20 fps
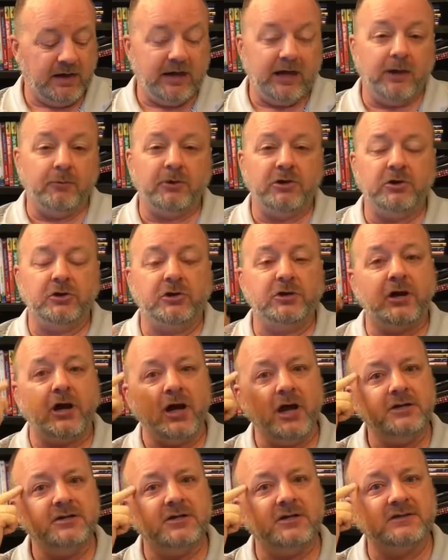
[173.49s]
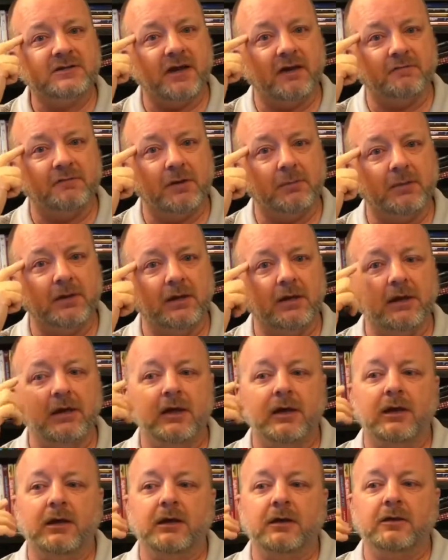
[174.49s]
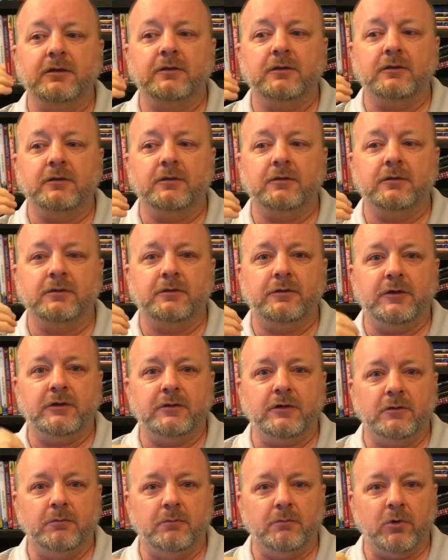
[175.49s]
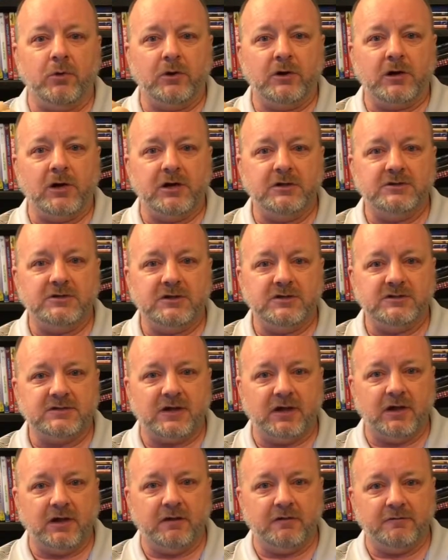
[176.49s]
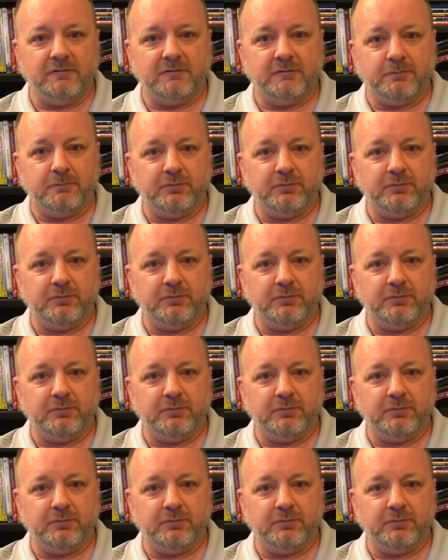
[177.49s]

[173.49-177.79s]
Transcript: And when you're conscious of them, then you're more conscious of